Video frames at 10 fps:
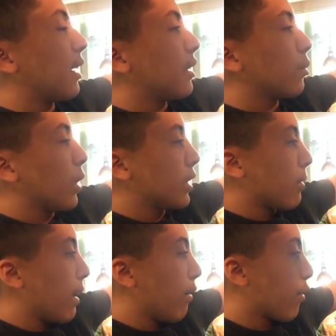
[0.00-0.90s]
one
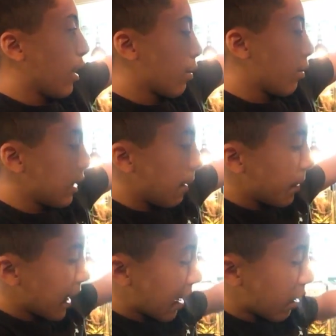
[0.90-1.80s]
tomato frog, one leopard
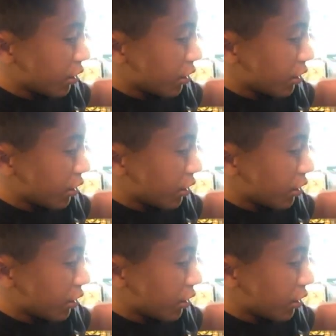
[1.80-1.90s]
gecko,